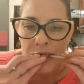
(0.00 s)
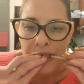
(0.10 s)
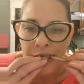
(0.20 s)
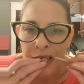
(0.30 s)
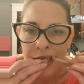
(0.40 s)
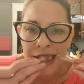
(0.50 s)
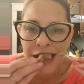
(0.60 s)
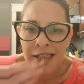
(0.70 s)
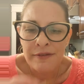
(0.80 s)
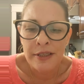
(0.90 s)
It's good.
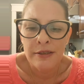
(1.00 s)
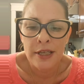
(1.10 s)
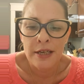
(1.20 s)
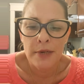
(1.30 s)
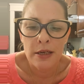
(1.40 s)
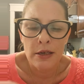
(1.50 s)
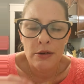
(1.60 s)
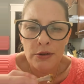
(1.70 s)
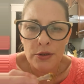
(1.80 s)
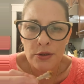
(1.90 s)
Kevin came in. I
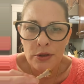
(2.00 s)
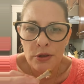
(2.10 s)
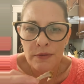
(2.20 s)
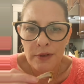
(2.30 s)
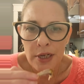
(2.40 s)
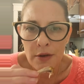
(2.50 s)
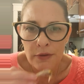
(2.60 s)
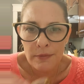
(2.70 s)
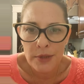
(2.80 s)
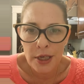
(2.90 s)
noticed there's a new video
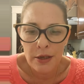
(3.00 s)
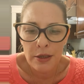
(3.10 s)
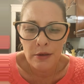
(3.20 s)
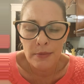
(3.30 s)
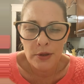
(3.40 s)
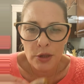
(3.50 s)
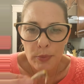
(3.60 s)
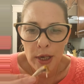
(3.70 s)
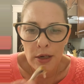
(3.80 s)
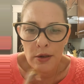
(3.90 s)
from Danny about
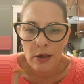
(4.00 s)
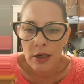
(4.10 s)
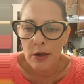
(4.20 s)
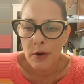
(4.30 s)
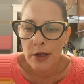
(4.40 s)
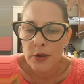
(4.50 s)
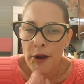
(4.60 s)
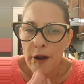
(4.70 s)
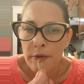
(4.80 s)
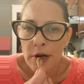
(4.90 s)
Japan. I gotta watch
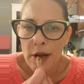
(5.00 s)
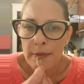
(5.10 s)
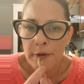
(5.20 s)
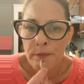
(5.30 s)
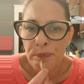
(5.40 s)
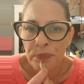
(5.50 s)
that. What happened?